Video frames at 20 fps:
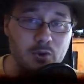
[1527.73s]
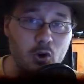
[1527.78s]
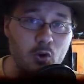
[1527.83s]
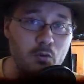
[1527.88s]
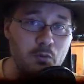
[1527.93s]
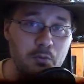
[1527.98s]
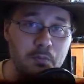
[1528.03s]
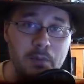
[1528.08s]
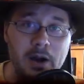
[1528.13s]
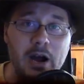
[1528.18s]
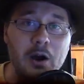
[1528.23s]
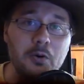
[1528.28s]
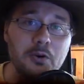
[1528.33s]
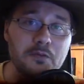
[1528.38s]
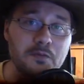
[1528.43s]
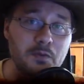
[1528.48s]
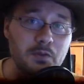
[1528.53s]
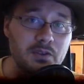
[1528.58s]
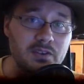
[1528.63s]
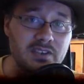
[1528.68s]

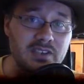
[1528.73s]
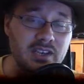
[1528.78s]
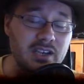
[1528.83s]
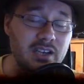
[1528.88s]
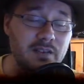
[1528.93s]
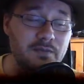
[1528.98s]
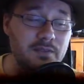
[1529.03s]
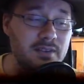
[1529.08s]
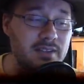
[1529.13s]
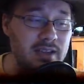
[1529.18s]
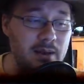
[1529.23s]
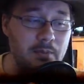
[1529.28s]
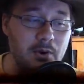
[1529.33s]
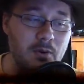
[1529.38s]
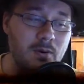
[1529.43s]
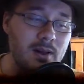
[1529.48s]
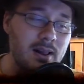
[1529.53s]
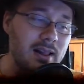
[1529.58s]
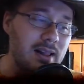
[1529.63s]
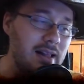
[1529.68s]
overpowered for the sake of the
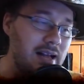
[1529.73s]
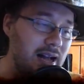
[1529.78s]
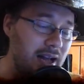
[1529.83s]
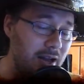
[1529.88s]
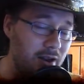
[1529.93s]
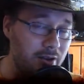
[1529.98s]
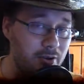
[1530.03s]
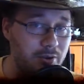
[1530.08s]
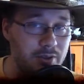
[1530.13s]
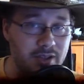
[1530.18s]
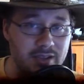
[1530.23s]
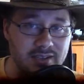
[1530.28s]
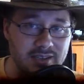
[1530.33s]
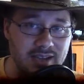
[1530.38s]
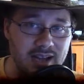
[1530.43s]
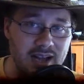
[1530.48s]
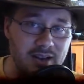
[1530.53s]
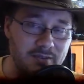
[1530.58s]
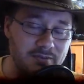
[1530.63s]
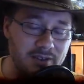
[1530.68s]
demo. I don't know. That's
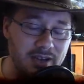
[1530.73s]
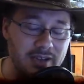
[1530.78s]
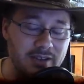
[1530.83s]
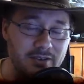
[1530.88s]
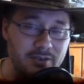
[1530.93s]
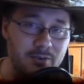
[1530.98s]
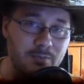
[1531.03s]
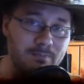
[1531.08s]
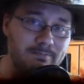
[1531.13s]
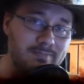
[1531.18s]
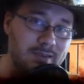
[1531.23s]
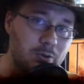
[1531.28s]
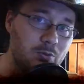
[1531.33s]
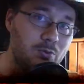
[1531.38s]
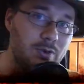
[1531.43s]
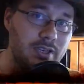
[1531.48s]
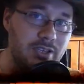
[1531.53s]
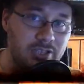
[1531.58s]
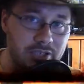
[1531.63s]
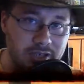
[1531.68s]
kind of like,
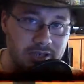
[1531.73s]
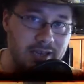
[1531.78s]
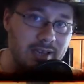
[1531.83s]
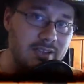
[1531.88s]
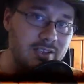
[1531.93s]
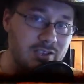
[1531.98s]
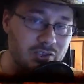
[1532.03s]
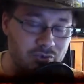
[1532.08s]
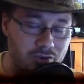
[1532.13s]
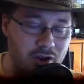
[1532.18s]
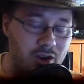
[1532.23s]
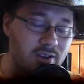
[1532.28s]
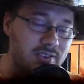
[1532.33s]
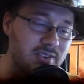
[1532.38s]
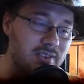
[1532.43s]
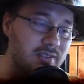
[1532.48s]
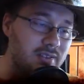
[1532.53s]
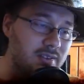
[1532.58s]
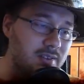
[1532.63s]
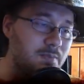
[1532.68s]
reaching at straws
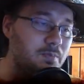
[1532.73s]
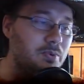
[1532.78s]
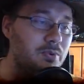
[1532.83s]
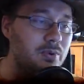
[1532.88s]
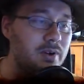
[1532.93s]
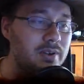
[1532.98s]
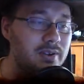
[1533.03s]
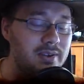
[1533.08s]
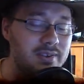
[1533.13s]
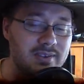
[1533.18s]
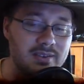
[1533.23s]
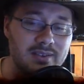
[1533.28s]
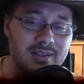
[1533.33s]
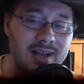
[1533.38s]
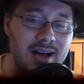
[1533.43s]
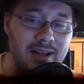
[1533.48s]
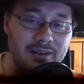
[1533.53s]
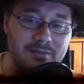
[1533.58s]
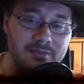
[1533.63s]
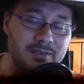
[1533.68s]
at this point. It's a
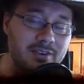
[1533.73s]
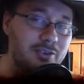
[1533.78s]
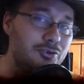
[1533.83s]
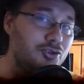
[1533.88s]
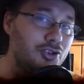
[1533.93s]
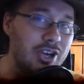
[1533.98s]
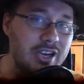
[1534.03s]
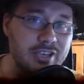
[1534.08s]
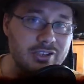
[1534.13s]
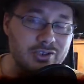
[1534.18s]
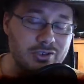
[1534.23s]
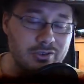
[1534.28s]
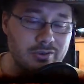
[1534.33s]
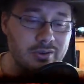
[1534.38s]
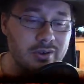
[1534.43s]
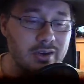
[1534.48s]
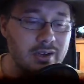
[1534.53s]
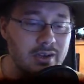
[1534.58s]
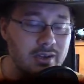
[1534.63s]
lot of conjecture.